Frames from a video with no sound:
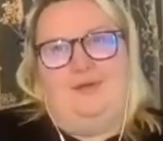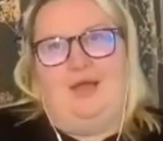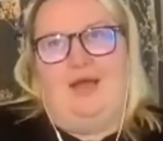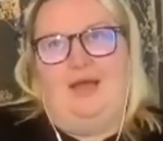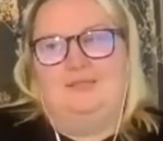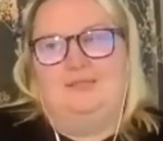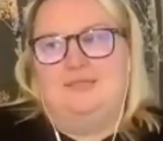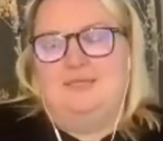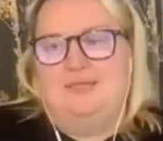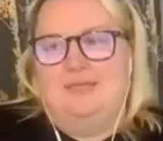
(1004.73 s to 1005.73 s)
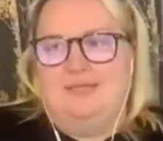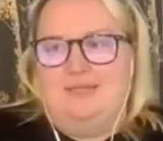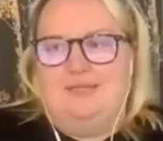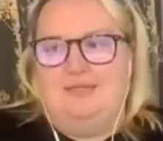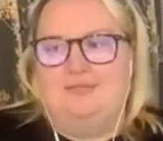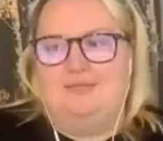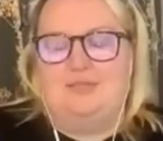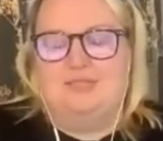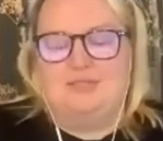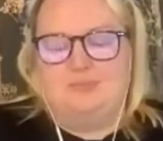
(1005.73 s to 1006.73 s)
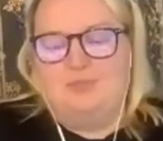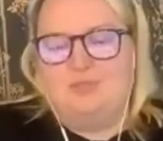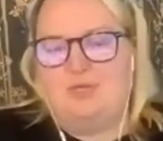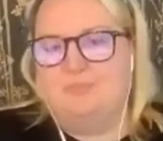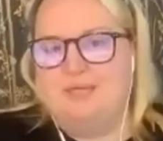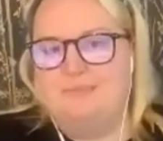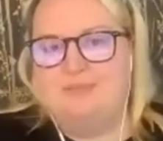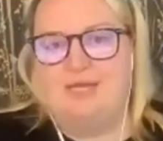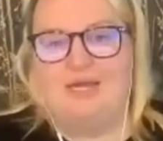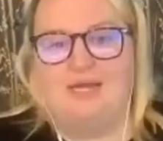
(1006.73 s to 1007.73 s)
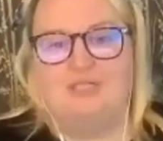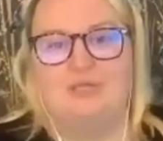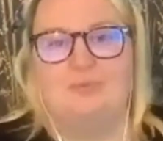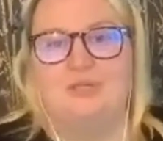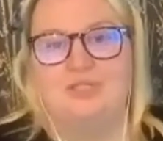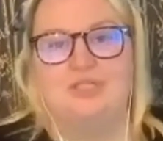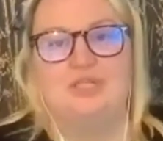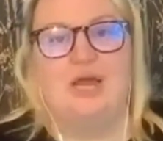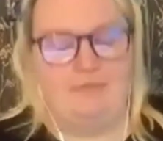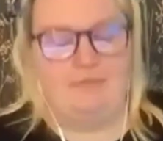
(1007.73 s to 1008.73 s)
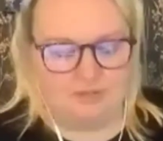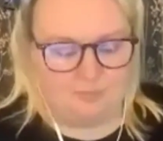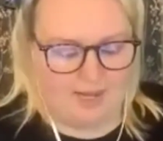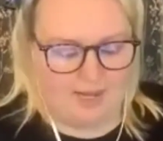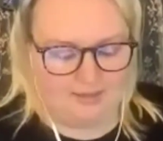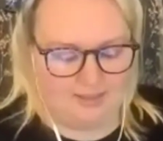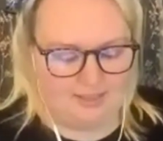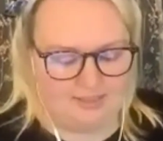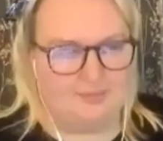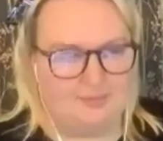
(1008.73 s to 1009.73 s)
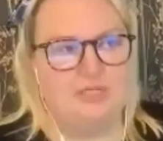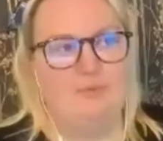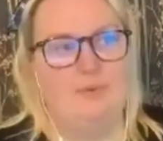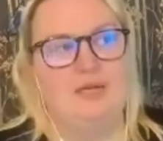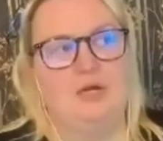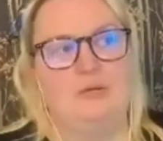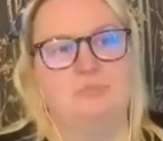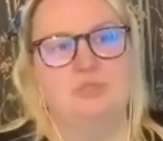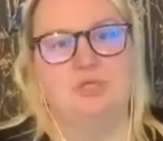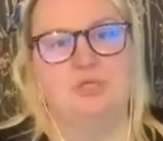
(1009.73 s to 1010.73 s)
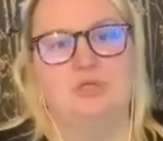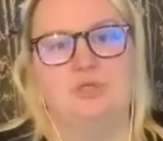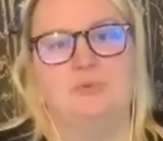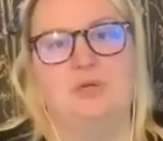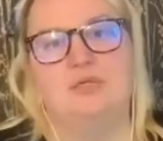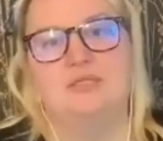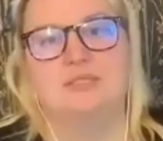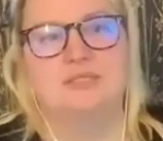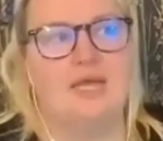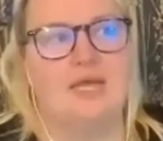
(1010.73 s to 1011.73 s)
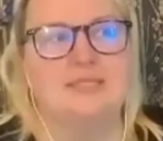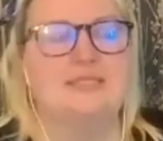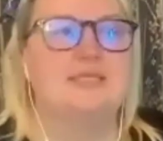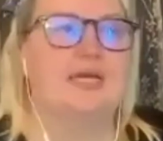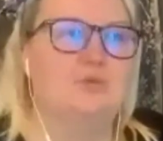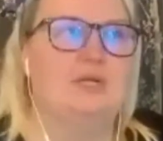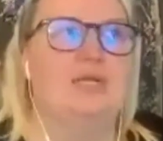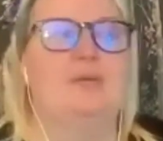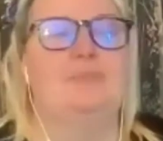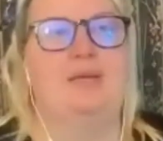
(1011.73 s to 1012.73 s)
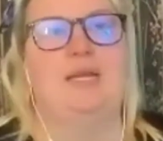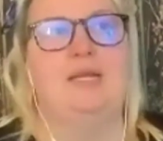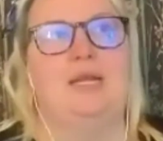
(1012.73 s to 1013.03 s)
And so there's some more top tips that I actually want to share as well, especially when it comes to doing our like scheduling and planning.